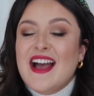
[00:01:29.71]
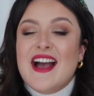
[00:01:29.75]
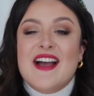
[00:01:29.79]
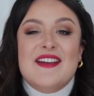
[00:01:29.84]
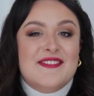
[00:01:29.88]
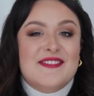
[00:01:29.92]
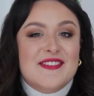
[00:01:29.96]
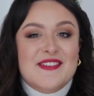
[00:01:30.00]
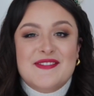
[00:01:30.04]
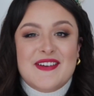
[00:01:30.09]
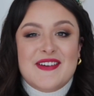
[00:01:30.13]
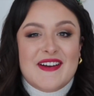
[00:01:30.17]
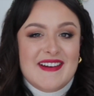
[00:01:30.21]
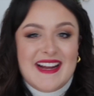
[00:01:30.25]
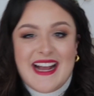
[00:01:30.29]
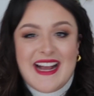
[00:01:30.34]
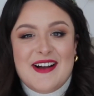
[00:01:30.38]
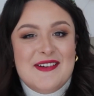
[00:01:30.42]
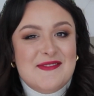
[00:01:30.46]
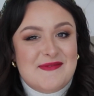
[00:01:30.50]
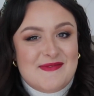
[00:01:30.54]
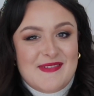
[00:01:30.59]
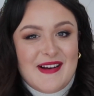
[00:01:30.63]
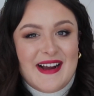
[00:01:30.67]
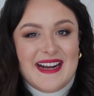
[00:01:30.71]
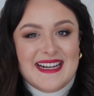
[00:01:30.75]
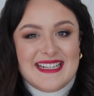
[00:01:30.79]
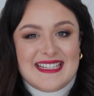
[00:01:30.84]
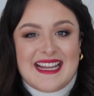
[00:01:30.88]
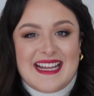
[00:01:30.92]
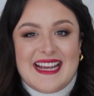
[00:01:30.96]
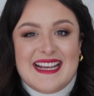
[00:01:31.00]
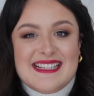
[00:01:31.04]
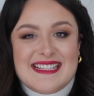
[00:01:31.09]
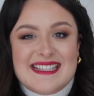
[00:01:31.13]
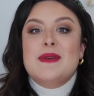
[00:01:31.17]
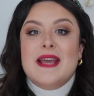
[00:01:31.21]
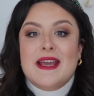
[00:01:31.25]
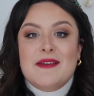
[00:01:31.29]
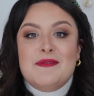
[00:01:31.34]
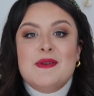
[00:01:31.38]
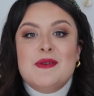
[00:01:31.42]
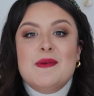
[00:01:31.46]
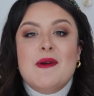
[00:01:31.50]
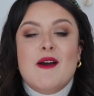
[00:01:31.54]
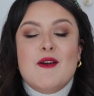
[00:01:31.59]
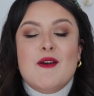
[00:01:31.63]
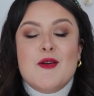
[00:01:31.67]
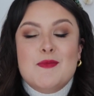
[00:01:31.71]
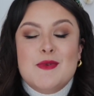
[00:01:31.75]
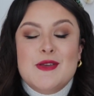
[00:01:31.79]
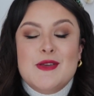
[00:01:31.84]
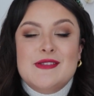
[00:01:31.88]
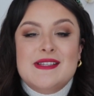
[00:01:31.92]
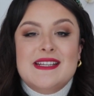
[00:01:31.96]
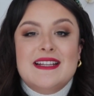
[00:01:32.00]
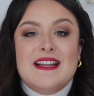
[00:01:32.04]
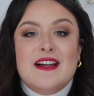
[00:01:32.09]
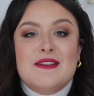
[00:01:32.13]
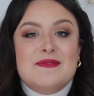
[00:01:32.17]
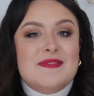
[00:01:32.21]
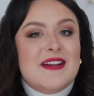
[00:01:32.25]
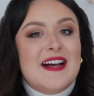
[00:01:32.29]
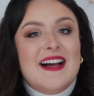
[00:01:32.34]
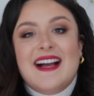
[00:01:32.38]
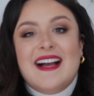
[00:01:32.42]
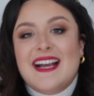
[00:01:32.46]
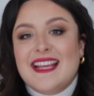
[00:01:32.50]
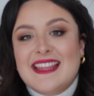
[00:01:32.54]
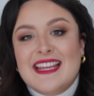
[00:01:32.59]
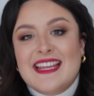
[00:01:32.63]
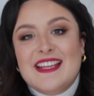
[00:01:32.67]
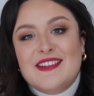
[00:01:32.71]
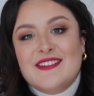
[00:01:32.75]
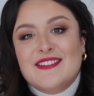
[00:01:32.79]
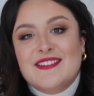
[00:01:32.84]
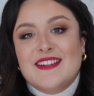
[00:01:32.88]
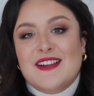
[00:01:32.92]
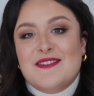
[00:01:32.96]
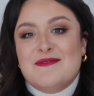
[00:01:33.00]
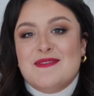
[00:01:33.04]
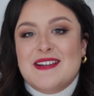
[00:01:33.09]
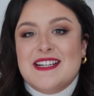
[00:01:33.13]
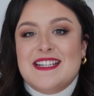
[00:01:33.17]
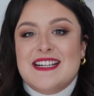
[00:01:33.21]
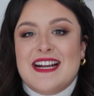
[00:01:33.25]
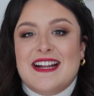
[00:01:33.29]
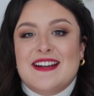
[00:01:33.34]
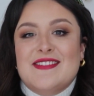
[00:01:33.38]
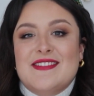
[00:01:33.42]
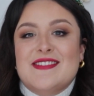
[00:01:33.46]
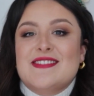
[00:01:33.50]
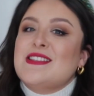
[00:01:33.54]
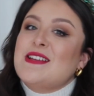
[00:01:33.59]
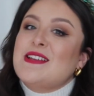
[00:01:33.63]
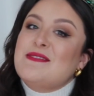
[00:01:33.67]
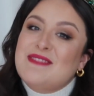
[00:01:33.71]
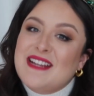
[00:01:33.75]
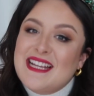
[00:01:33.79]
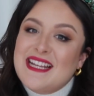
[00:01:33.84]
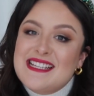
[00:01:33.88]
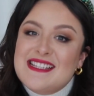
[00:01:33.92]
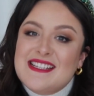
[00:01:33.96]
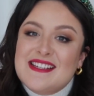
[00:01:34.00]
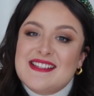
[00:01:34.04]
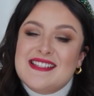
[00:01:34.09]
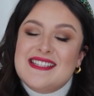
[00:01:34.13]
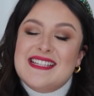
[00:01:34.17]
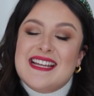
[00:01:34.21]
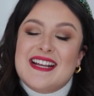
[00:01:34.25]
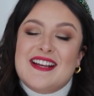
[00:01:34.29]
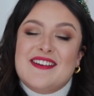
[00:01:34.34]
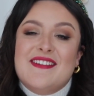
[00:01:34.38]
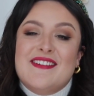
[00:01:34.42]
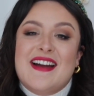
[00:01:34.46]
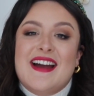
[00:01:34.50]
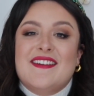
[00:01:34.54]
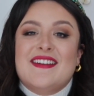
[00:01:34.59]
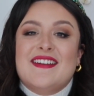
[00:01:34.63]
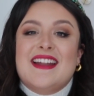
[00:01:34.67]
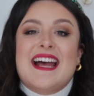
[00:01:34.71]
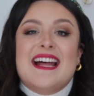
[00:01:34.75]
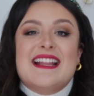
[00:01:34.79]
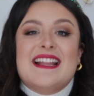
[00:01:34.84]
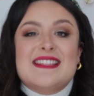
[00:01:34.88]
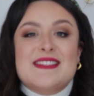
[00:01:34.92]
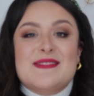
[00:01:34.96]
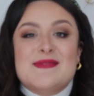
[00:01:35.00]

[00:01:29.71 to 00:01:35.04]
I feel very out of practice, but if you are a beauty lover, I think you'll love my channel, so please do stick around and